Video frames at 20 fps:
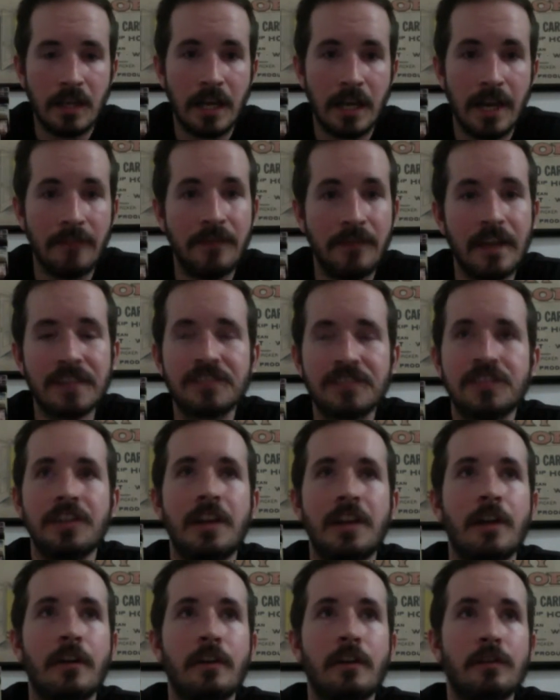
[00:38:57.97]
And that
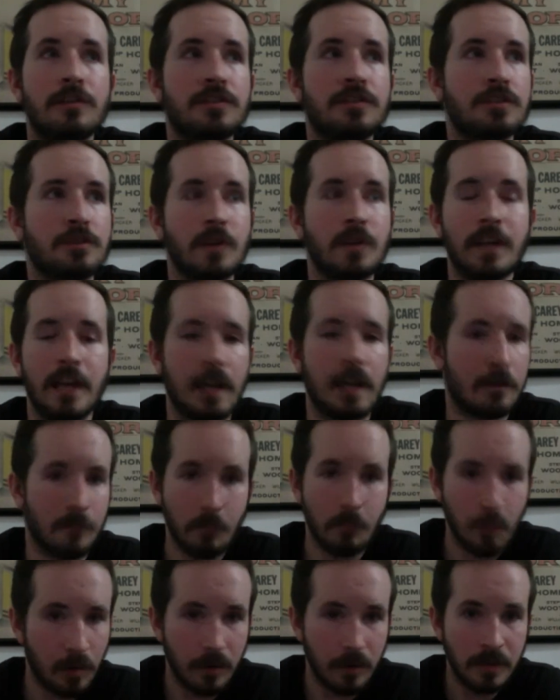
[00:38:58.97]
scenario is straight out of
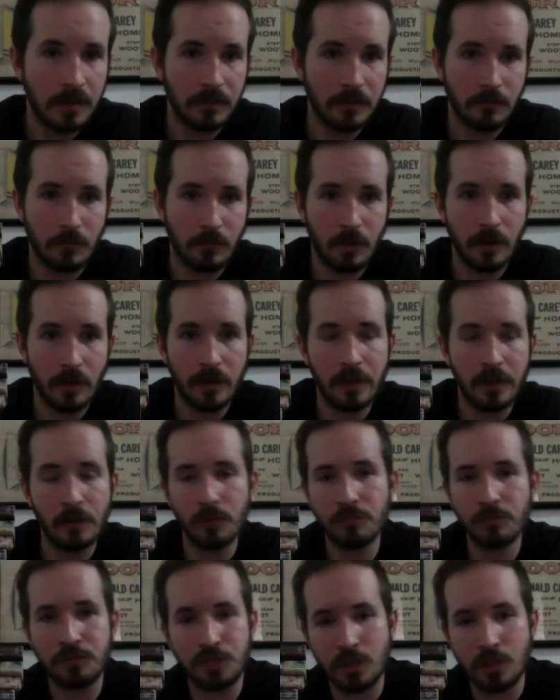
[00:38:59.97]
a book where
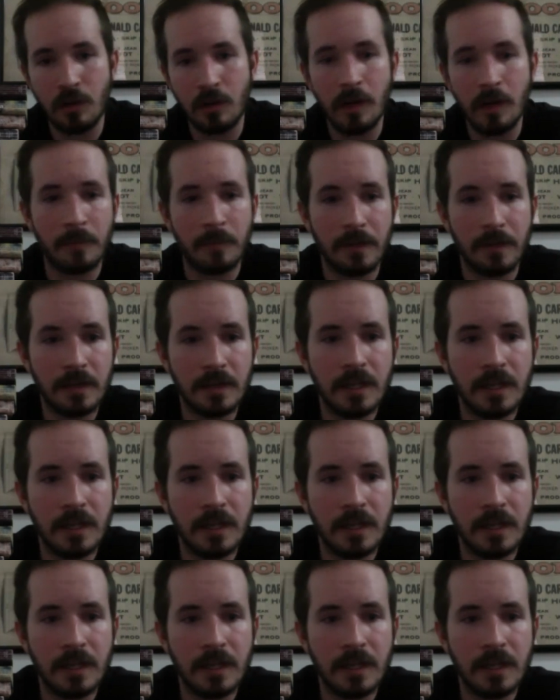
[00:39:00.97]
he'll show up